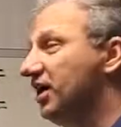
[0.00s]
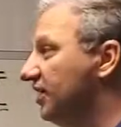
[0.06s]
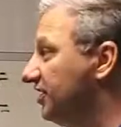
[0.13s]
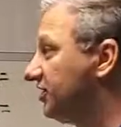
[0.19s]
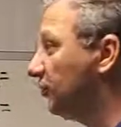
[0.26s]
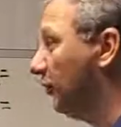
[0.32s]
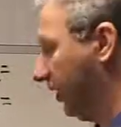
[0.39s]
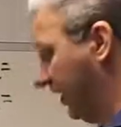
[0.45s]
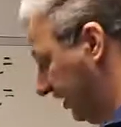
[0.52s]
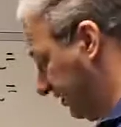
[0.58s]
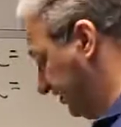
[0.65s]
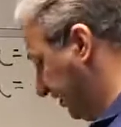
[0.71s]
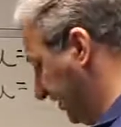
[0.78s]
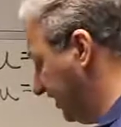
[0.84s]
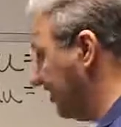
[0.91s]
So what I
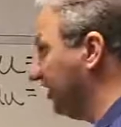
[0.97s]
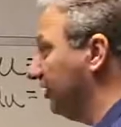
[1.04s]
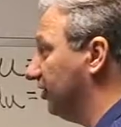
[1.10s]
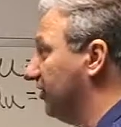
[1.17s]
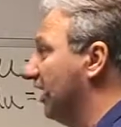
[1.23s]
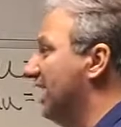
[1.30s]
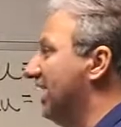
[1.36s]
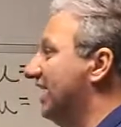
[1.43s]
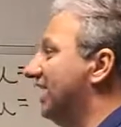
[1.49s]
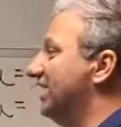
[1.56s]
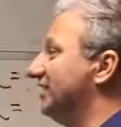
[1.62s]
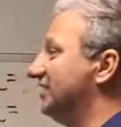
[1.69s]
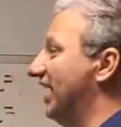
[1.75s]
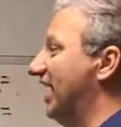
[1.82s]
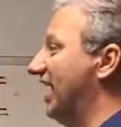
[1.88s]
see here
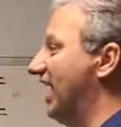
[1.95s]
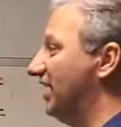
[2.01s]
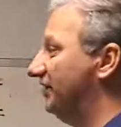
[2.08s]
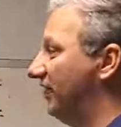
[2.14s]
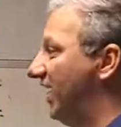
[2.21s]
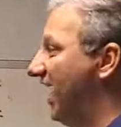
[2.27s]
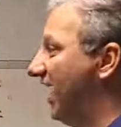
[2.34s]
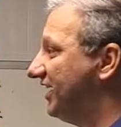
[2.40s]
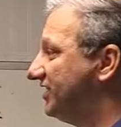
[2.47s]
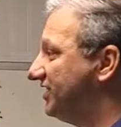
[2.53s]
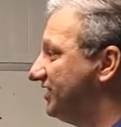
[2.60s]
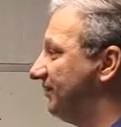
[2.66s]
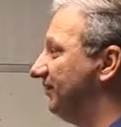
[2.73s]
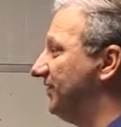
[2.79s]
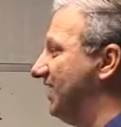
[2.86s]
is I have x